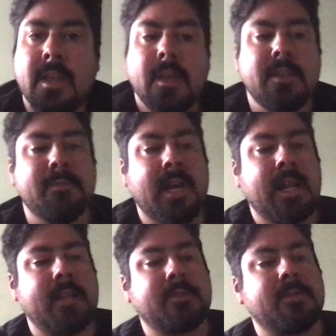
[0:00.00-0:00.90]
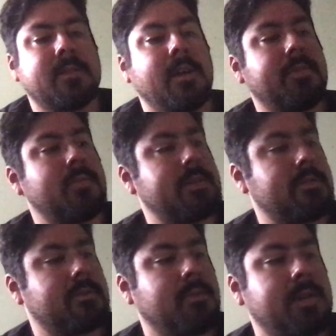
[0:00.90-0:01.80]
you might ask yourself the
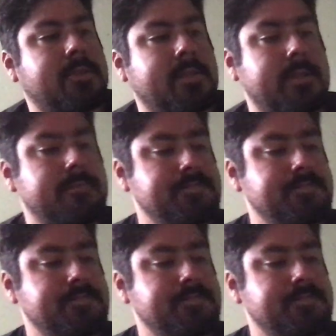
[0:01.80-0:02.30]
research question,